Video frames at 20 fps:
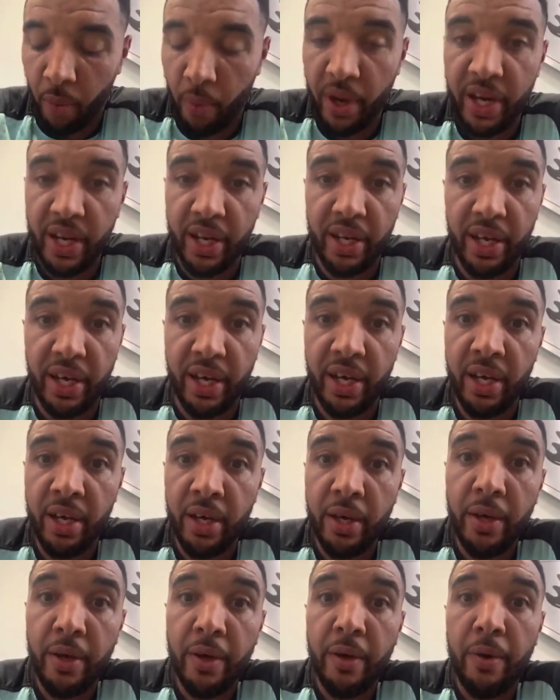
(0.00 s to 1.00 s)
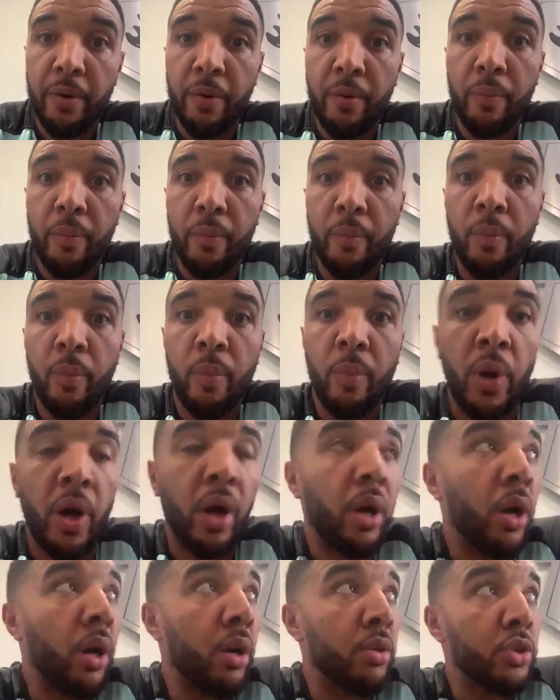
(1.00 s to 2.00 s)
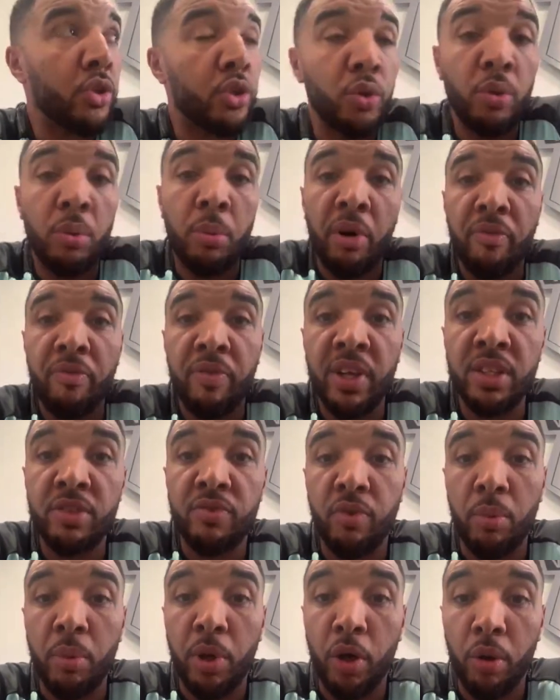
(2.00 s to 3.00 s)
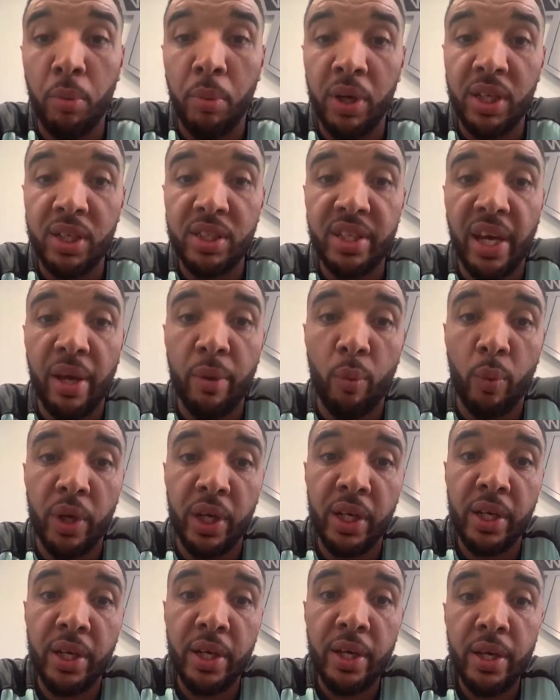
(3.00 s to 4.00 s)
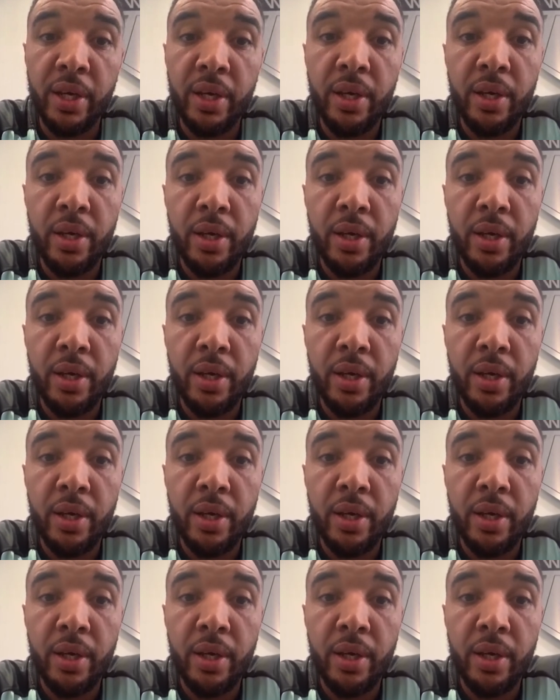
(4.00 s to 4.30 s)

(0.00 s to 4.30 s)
But I went in there. I got two of my friends from home on the same wing.